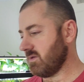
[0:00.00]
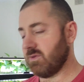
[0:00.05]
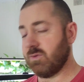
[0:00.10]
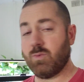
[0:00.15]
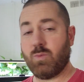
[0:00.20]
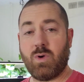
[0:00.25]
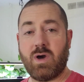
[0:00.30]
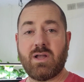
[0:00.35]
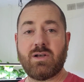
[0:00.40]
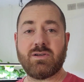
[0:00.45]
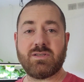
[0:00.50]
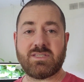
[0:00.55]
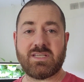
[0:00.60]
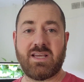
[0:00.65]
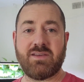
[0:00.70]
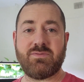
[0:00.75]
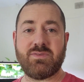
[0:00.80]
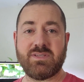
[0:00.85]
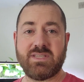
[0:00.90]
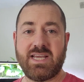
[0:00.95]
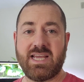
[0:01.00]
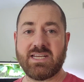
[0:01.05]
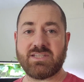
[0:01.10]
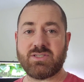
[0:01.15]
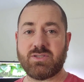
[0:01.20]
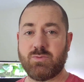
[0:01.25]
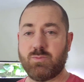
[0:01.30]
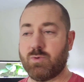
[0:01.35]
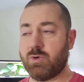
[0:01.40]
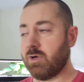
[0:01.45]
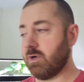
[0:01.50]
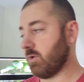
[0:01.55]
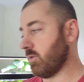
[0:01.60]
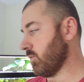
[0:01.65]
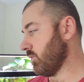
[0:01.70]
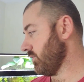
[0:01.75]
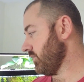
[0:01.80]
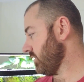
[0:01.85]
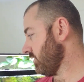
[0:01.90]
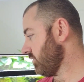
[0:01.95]
water siphon to actually
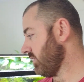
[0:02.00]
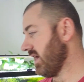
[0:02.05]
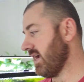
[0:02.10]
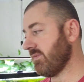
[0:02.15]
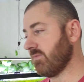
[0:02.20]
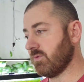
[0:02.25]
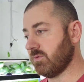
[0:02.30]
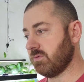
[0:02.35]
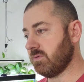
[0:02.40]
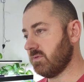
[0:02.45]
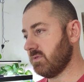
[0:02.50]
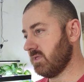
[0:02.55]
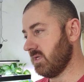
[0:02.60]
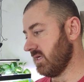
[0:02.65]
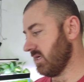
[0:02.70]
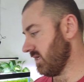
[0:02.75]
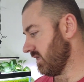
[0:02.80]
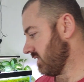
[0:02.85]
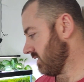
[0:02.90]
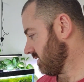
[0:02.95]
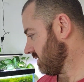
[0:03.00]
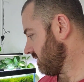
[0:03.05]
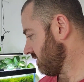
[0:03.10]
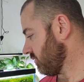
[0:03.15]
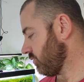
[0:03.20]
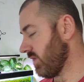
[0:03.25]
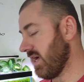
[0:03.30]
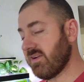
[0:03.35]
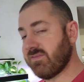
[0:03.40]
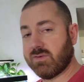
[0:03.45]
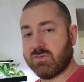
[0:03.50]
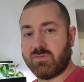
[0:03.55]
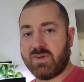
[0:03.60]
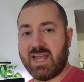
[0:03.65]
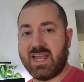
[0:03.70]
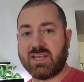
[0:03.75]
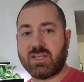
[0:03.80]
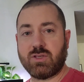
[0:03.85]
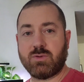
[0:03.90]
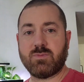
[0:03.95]
work, or the gravel
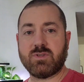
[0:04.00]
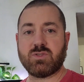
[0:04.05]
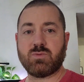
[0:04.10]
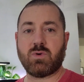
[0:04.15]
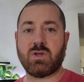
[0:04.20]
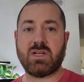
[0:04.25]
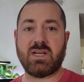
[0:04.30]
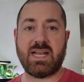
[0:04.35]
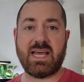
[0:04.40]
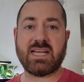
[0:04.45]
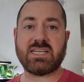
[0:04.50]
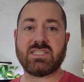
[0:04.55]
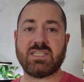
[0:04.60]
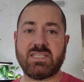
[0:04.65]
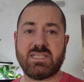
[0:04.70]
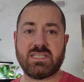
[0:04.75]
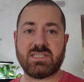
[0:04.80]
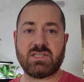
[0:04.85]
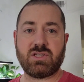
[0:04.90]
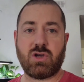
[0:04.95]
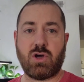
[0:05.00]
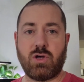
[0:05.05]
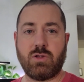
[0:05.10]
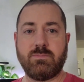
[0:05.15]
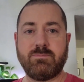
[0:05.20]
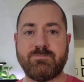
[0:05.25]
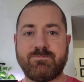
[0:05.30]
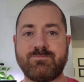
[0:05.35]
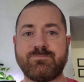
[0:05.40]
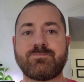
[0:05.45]
vacuum is what it actually is called.